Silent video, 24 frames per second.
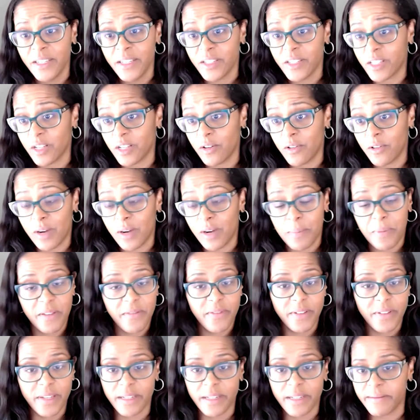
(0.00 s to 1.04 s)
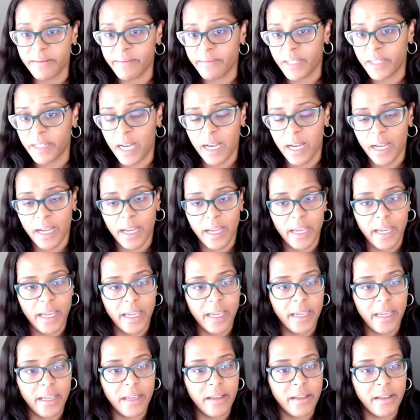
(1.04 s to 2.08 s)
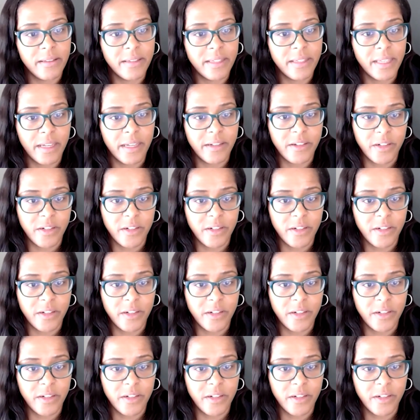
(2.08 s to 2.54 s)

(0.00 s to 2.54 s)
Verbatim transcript: So I pivoted. I said,